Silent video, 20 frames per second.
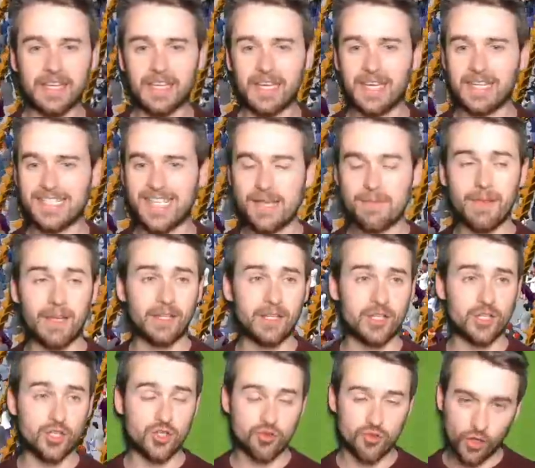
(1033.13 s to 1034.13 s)
a team that are
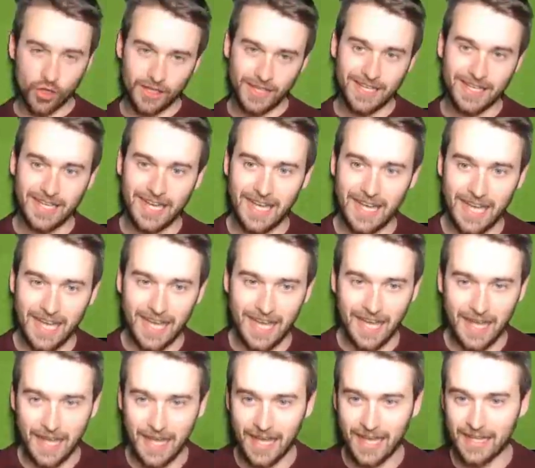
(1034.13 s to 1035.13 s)
struggling
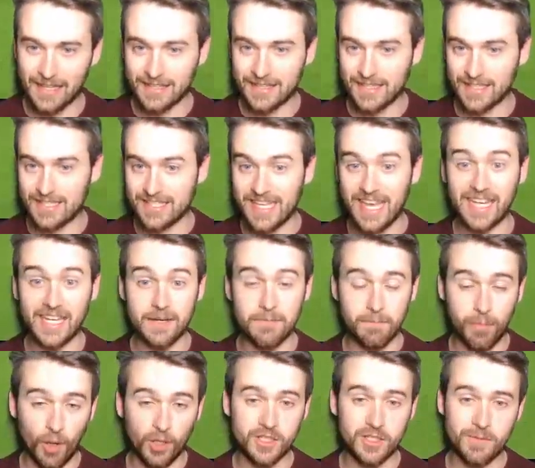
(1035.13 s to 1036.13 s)
at second
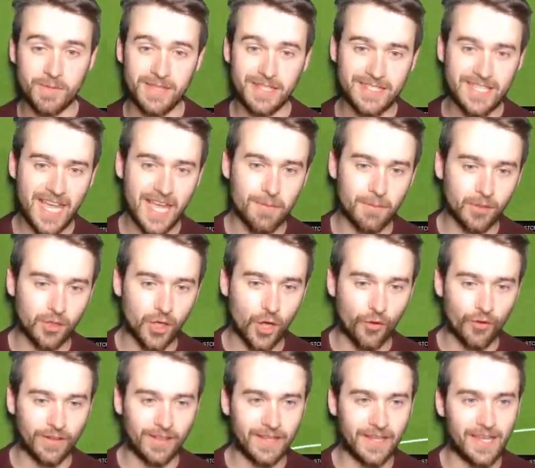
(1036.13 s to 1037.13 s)
bottom in the table
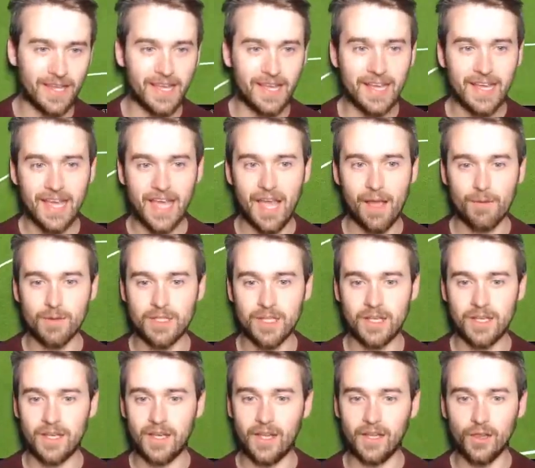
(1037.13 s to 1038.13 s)
currently. It was
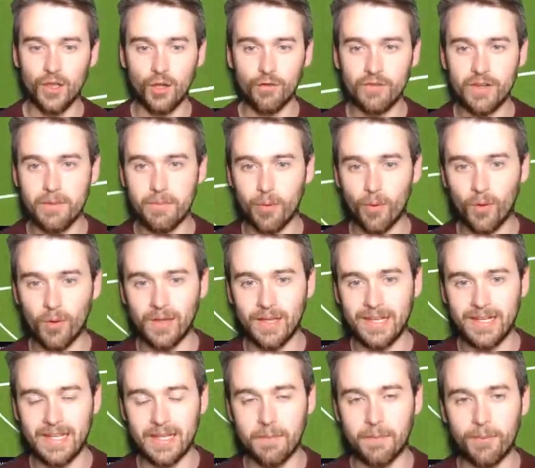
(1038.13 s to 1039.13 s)
a lovely ball
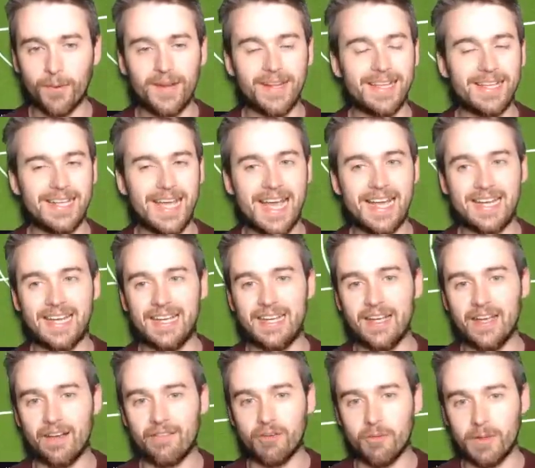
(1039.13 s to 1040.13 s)
in and a brilliant header
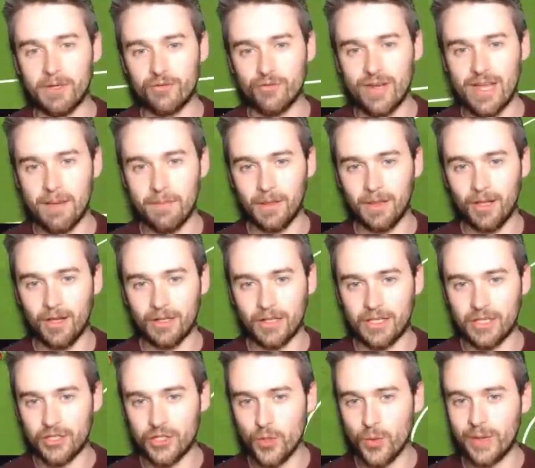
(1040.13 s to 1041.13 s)
from Andrea Belotti,
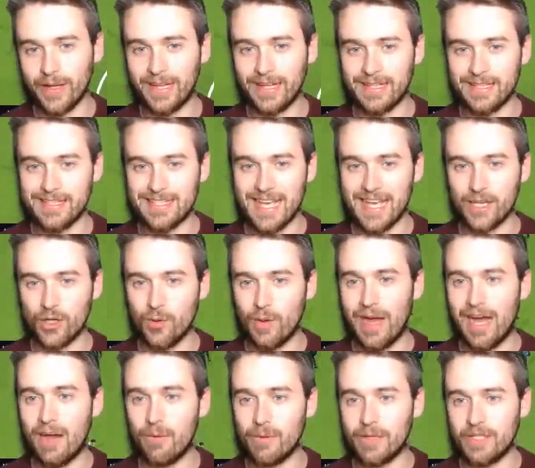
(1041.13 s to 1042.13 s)
showing it in Dzeko
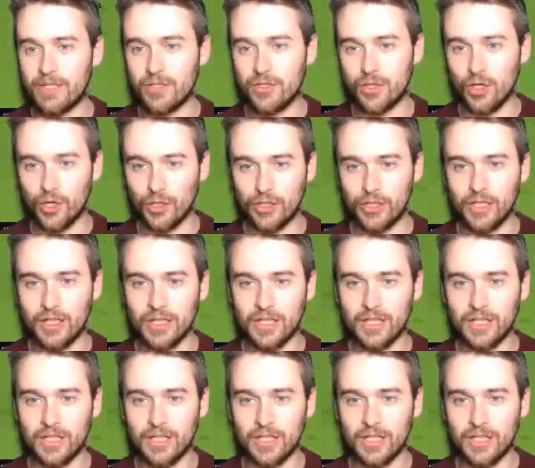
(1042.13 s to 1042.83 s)
how it's done.